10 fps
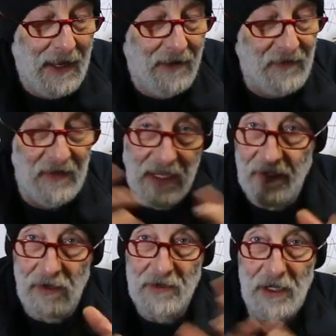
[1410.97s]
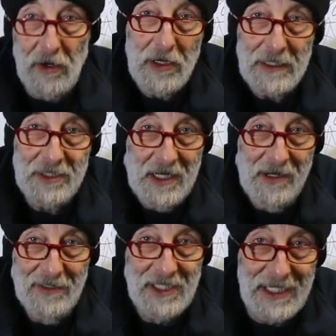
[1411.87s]
And then they're hooked, you
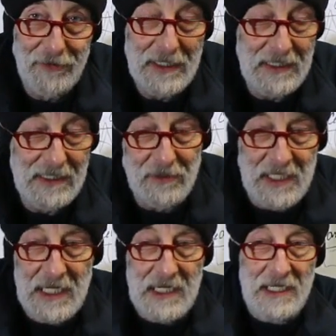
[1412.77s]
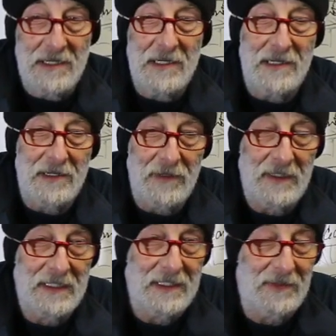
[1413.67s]
know. It's like drug dealers. Hey, here, you
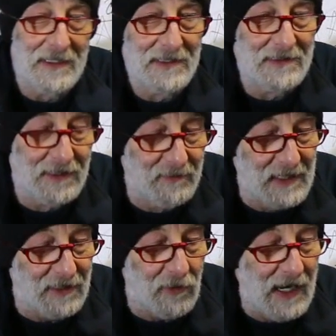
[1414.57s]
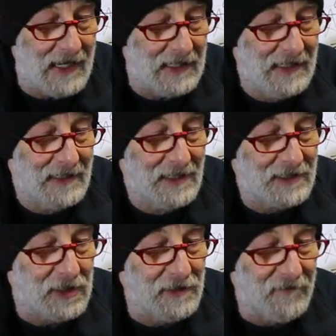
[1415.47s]
want a little bit of crack?
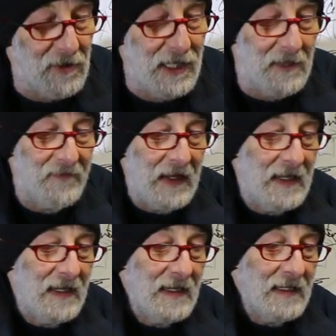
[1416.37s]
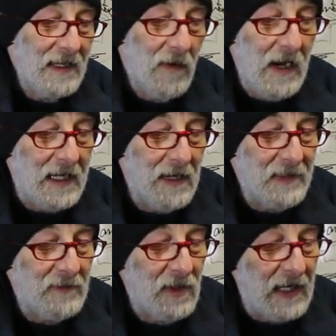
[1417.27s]
It's good for you. You know, wake you up
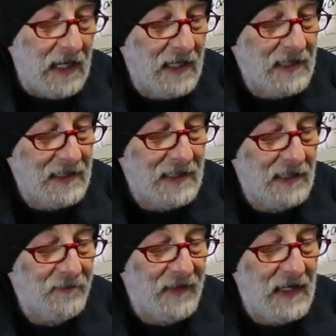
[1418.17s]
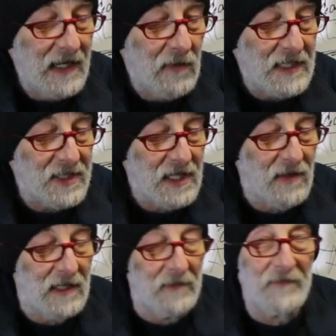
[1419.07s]
in the morning. Anyway,
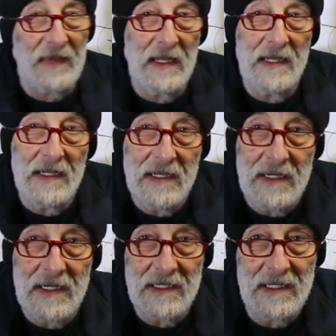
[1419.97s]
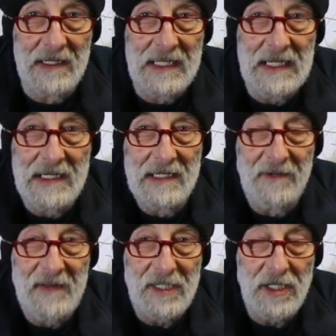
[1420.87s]
so
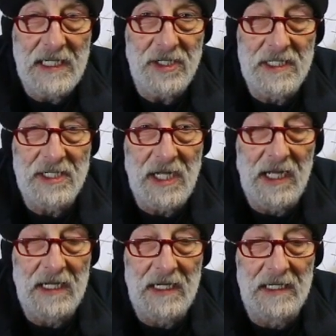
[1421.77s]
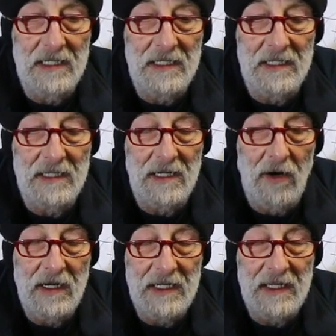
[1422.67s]
the fashionistas
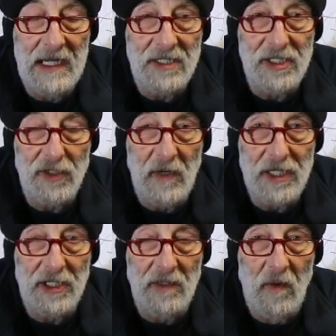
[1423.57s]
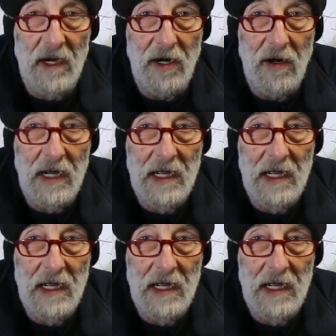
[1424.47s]
are in that situation where